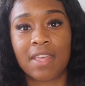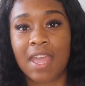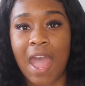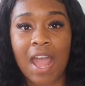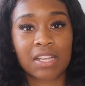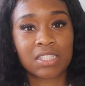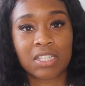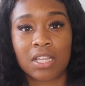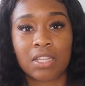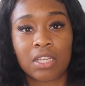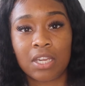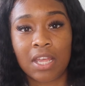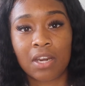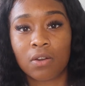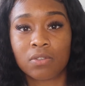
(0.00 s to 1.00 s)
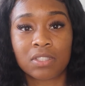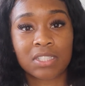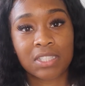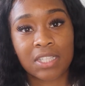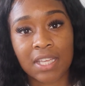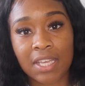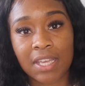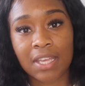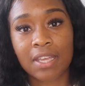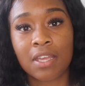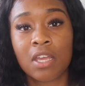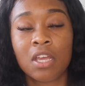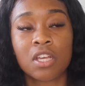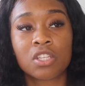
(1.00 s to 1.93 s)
they don't see it.